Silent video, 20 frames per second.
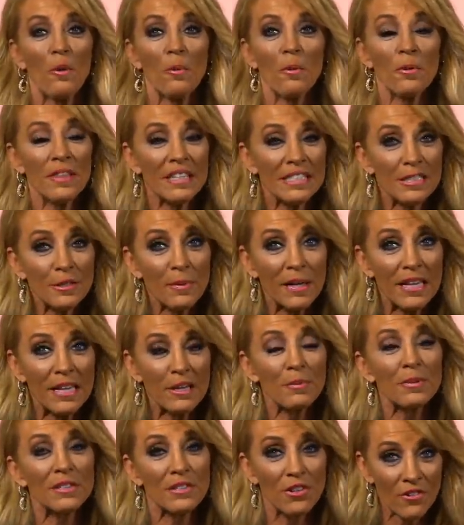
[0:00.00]
Well, this
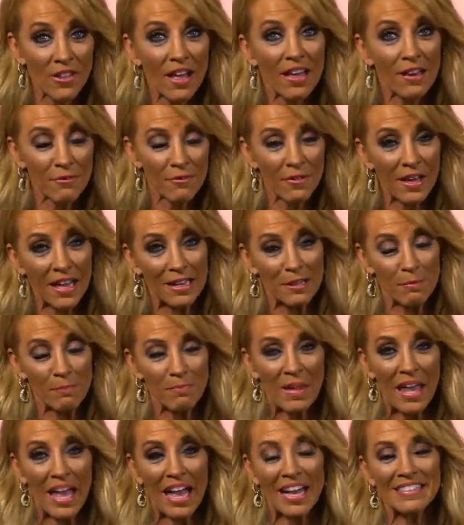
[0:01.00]
week was a lot of fun.
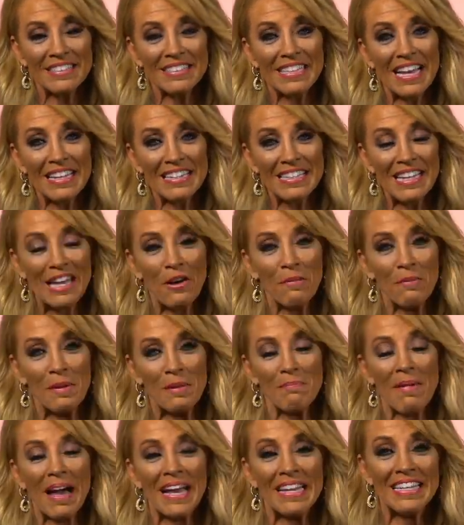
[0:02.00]
I sat down
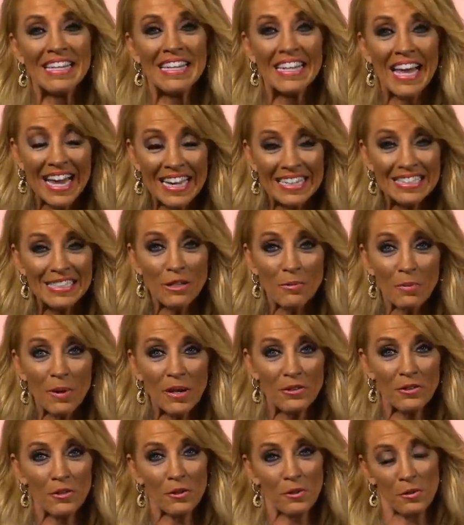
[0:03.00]
with my
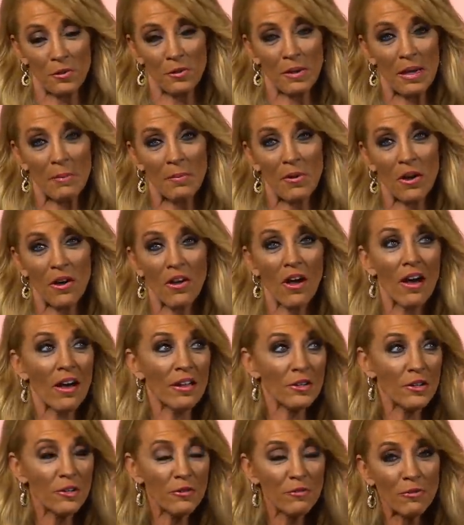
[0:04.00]
ninety-one-year-old grandma
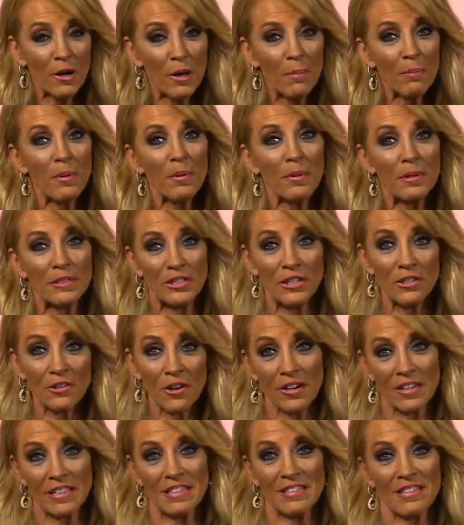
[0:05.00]
on her front porch in
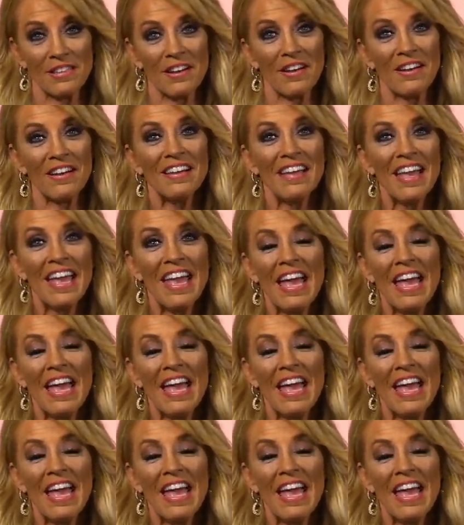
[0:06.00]
Arkansas